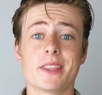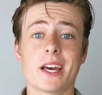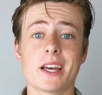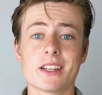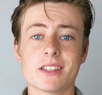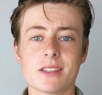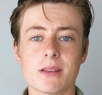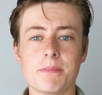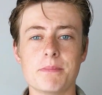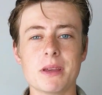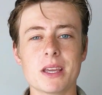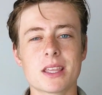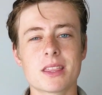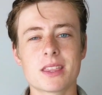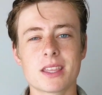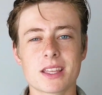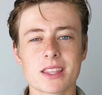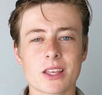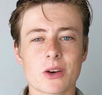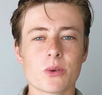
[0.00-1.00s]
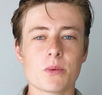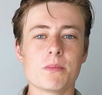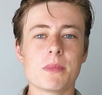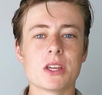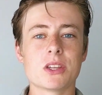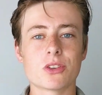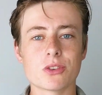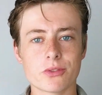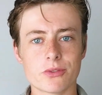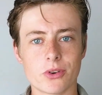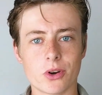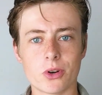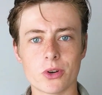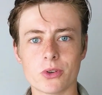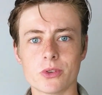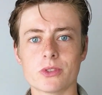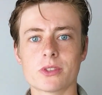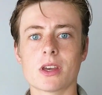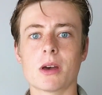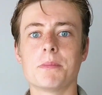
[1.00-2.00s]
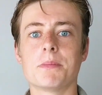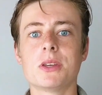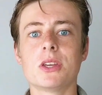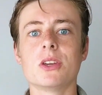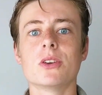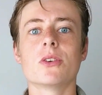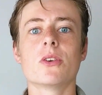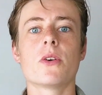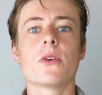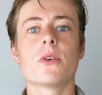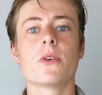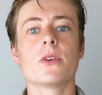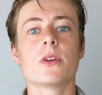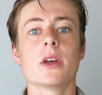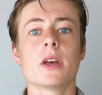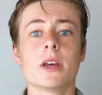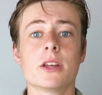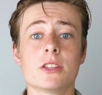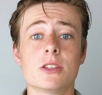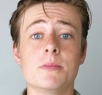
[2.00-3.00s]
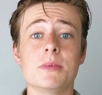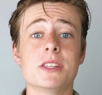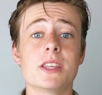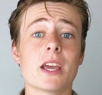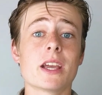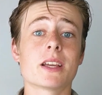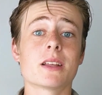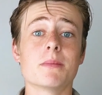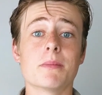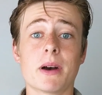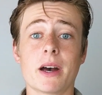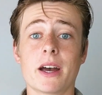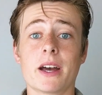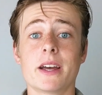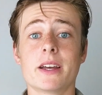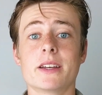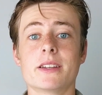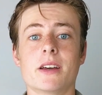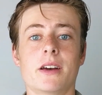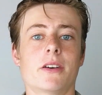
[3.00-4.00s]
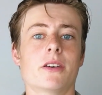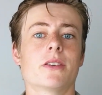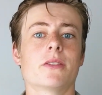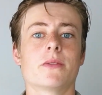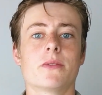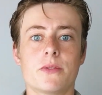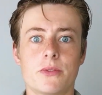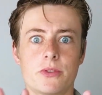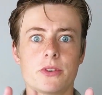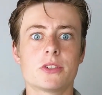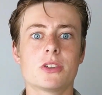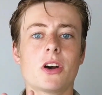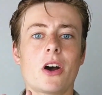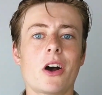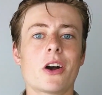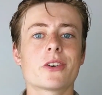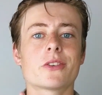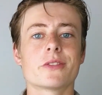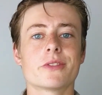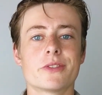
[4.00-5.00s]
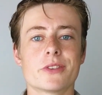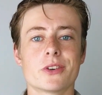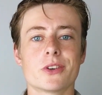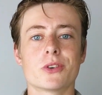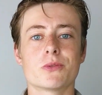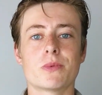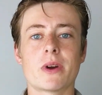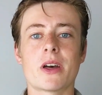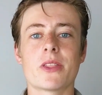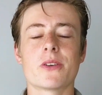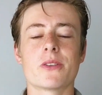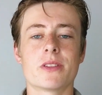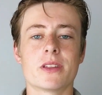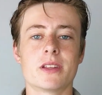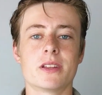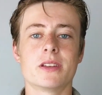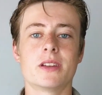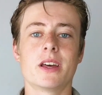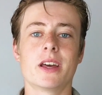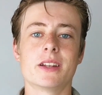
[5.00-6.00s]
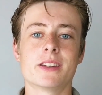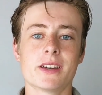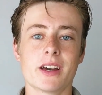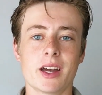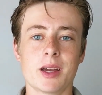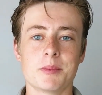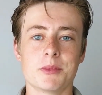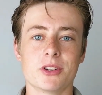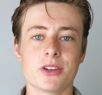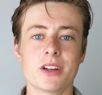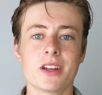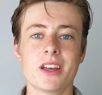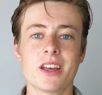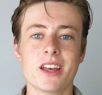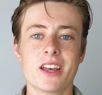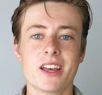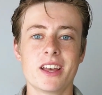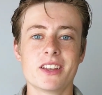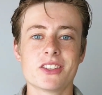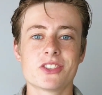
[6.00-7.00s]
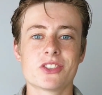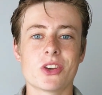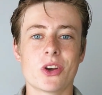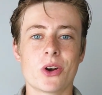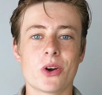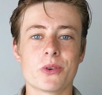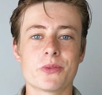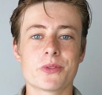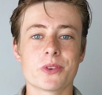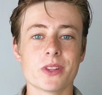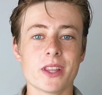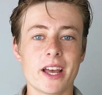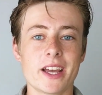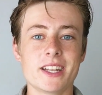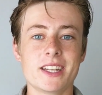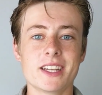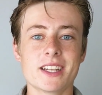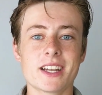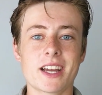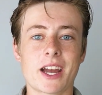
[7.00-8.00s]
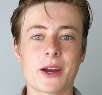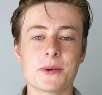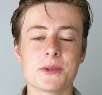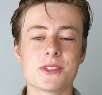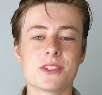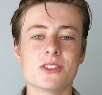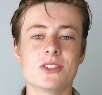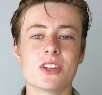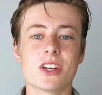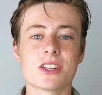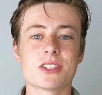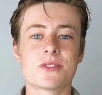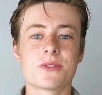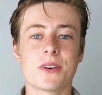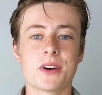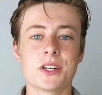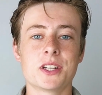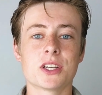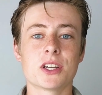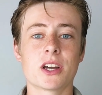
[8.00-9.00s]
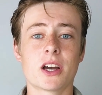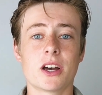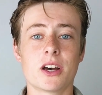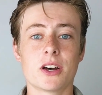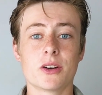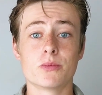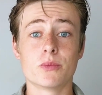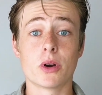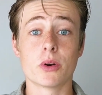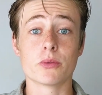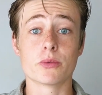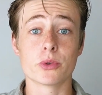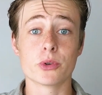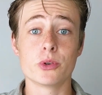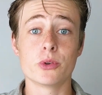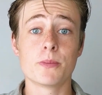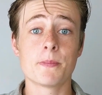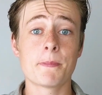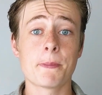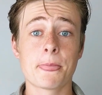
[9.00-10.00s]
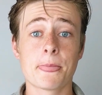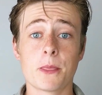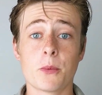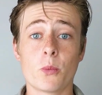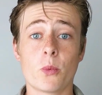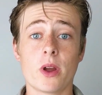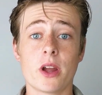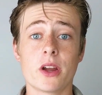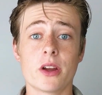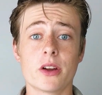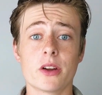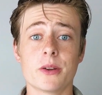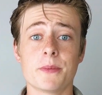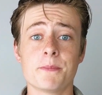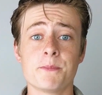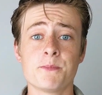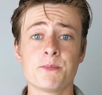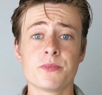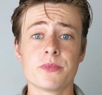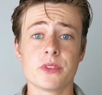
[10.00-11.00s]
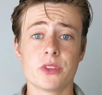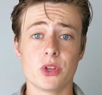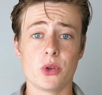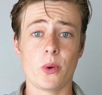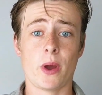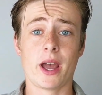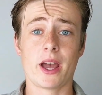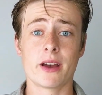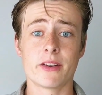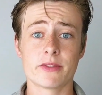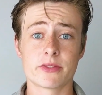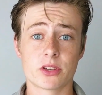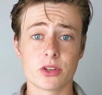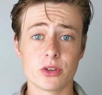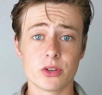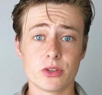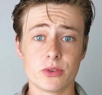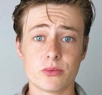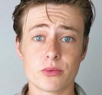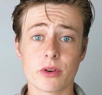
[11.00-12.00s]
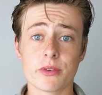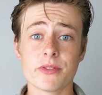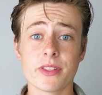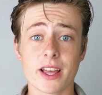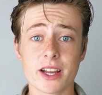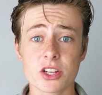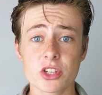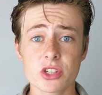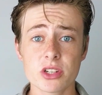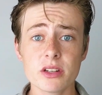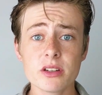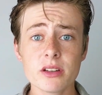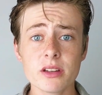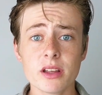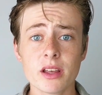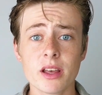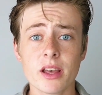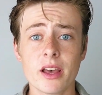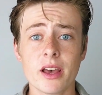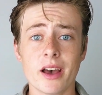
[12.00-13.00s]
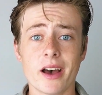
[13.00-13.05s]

That is a big thing that will make your photos appear to be taken by a photographer rather than a timer. So for lighting, I would suggest finding a room where you have good reflection.